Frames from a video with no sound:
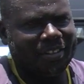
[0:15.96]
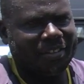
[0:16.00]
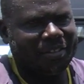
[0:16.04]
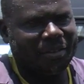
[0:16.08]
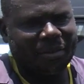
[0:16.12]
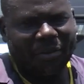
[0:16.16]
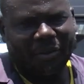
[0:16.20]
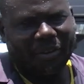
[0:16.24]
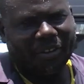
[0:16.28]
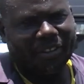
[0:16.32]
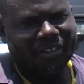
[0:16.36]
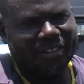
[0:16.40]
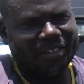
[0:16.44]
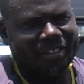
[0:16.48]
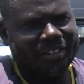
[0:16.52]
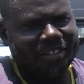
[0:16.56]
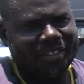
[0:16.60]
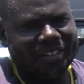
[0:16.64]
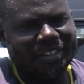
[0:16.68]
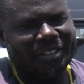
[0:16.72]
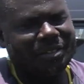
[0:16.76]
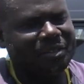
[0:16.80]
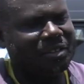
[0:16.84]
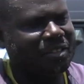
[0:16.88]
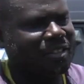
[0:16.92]
so
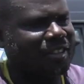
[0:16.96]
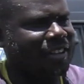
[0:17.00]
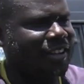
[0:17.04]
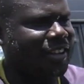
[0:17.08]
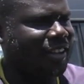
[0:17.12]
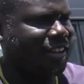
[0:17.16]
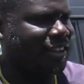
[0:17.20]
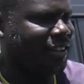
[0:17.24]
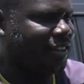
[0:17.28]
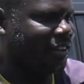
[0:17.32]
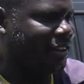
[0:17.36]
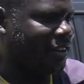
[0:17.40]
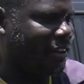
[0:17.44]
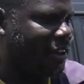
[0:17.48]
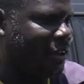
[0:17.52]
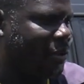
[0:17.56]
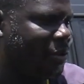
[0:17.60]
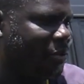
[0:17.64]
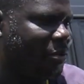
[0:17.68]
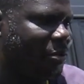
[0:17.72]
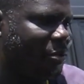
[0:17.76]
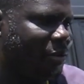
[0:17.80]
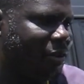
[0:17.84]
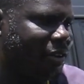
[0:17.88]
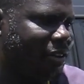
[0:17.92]
since it's getting
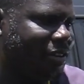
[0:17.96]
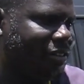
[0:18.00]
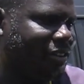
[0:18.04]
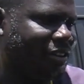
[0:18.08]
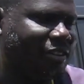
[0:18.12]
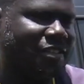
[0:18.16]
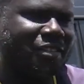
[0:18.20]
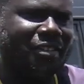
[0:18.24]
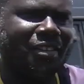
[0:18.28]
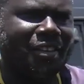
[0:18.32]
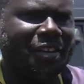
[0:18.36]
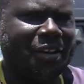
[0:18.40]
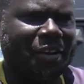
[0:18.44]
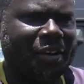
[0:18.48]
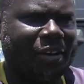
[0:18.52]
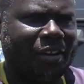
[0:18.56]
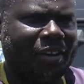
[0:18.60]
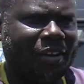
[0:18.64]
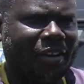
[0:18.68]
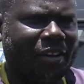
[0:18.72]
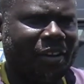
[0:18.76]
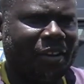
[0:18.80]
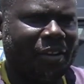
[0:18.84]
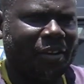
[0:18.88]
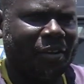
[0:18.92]
down, we just
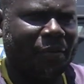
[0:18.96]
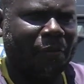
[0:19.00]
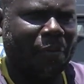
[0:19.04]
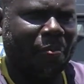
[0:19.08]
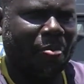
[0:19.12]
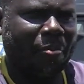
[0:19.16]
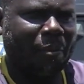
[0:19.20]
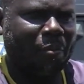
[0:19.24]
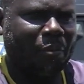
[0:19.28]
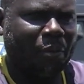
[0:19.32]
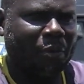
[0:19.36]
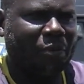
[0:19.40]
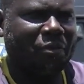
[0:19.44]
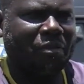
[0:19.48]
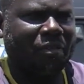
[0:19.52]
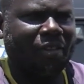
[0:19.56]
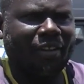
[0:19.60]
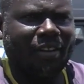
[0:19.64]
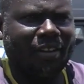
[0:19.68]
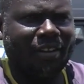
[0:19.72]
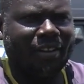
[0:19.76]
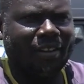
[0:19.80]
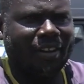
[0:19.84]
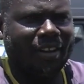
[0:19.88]
push.